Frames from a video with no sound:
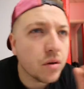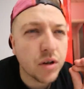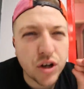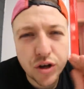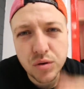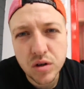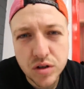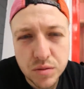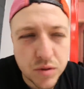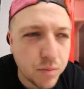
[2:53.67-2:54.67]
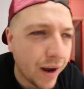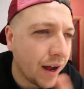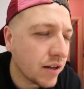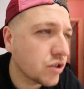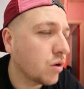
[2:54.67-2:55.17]
So I'm gonna Google some
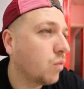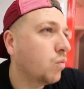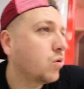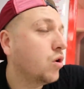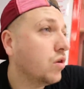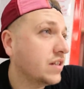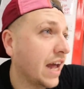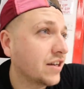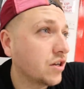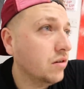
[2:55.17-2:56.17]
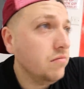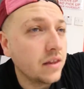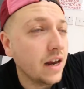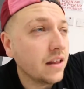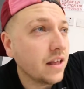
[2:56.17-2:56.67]
spas. So go to Tesco,
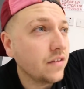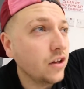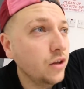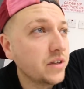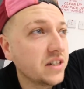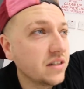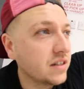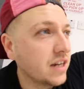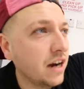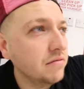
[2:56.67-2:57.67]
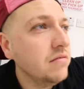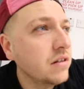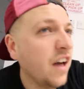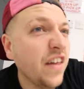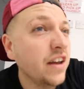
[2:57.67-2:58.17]
then I'll get the Lewis into
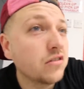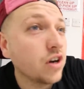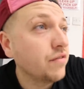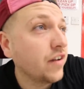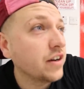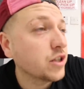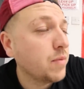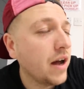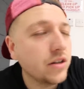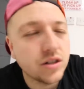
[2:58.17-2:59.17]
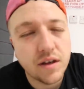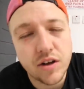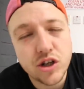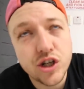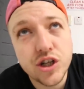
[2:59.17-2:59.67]
town, and then try and find a spa and just have
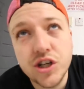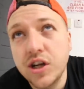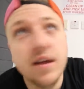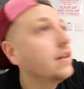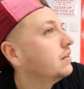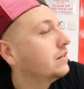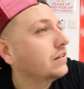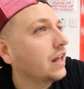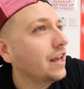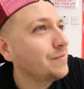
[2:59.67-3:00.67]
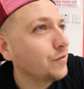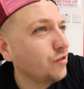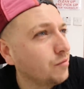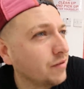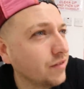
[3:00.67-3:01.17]
a chill day before my